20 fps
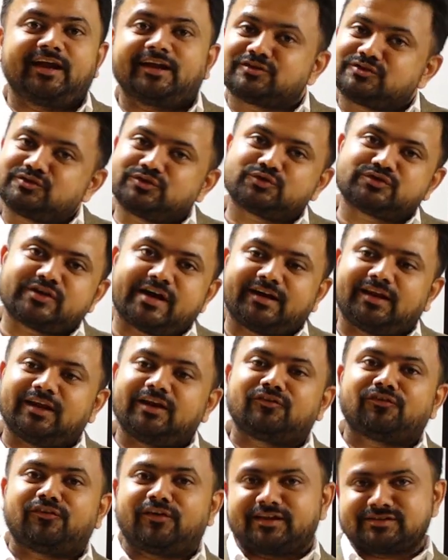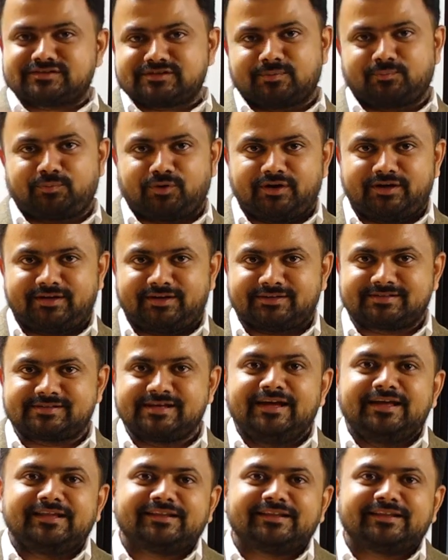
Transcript: and society influencing politics?